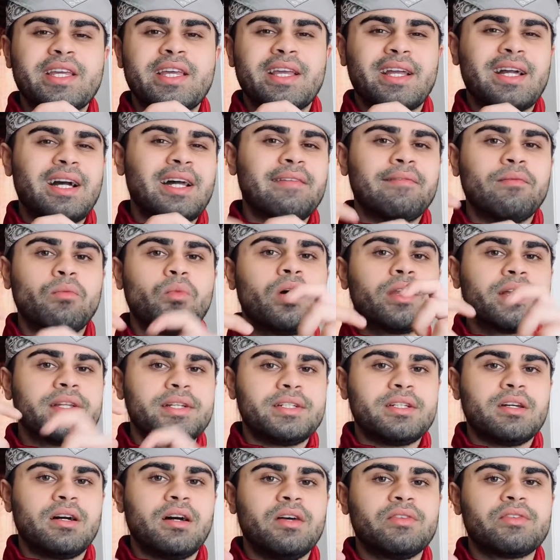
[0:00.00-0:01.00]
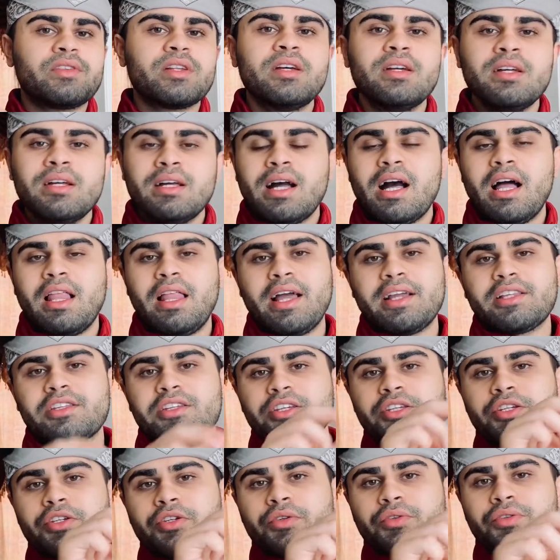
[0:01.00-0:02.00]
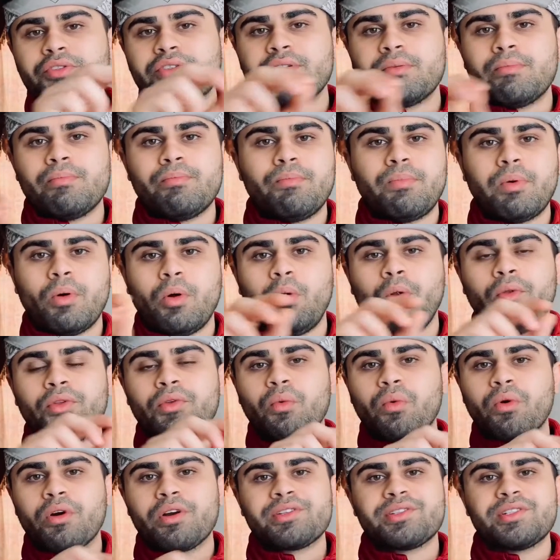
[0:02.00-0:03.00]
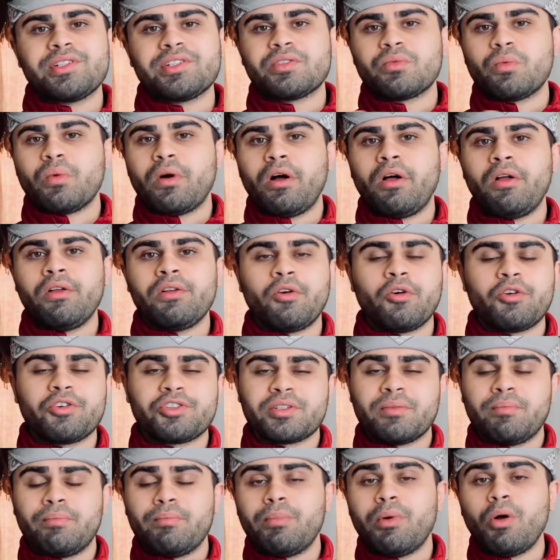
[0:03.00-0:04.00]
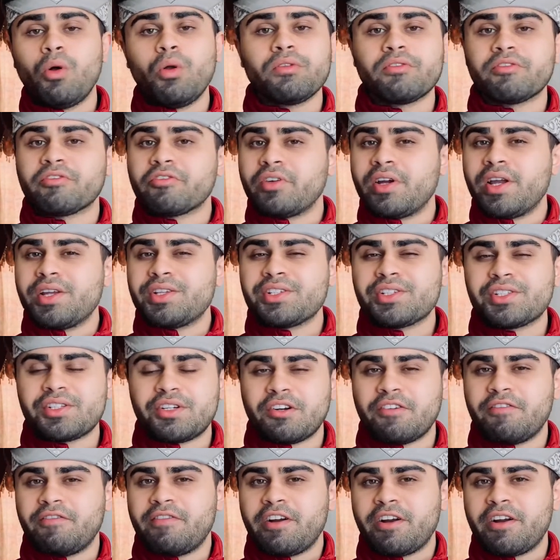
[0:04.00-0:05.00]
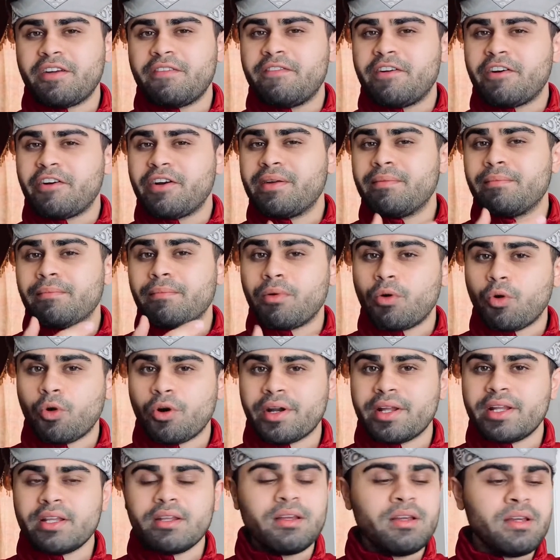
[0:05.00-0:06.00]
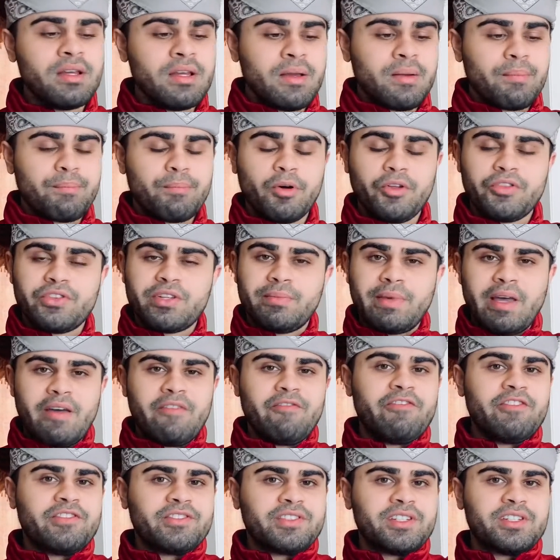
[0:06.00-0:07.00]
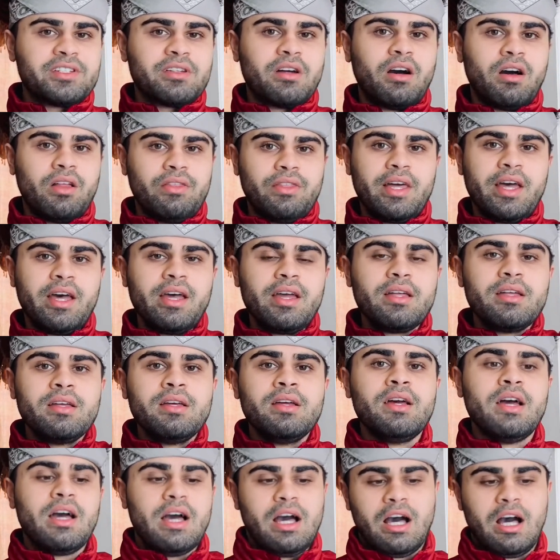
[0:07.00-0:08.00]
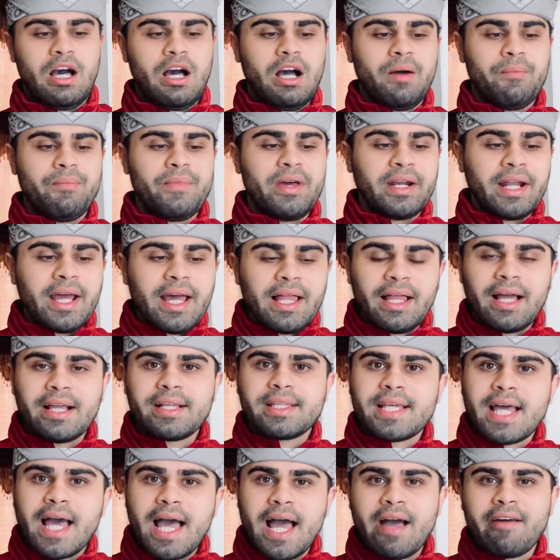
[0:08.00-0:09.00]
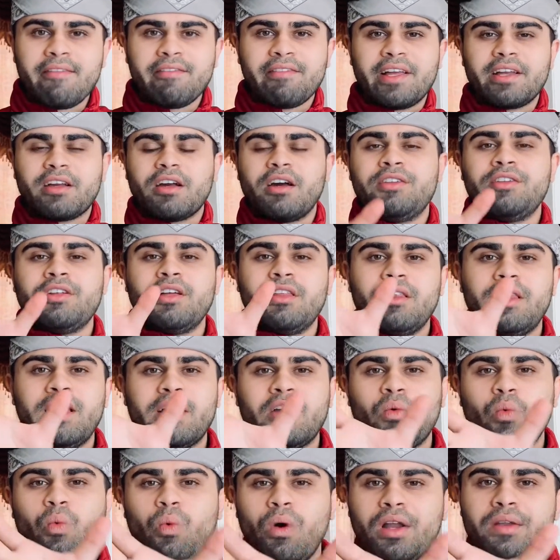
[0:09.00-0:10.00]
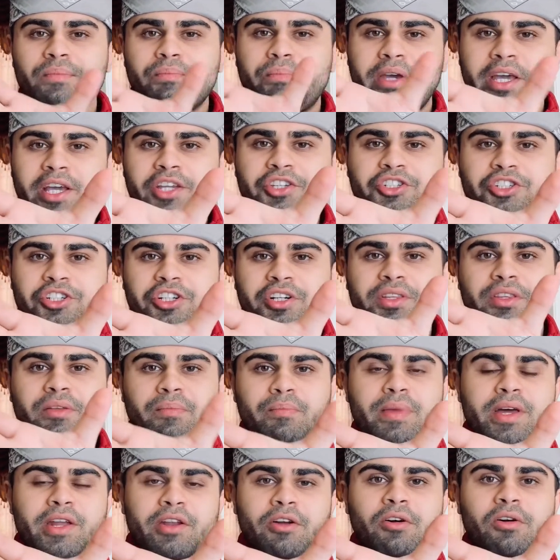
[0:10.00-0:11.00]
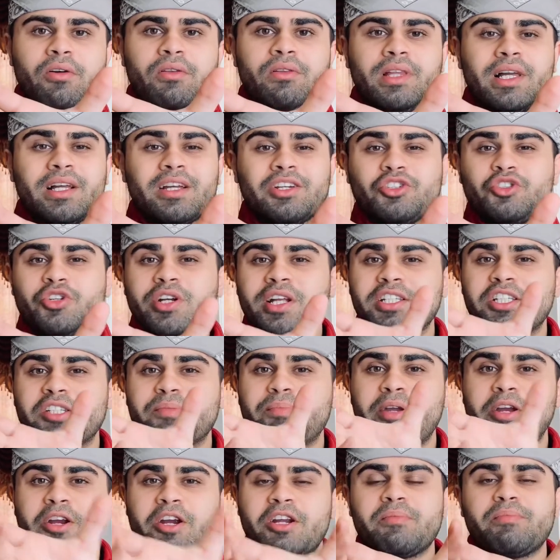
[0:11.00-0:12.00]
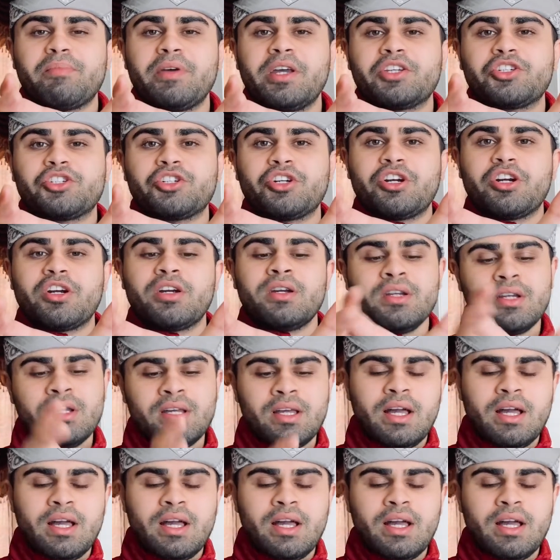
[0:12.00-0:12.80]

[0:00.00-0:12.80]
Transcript: it and kind of what it does. I like to use some bold words as well or some bold phrases that are very, very important, put some emphasis on that. Um, then I like to have like, an, like one picture in the middle, like a transparent picture.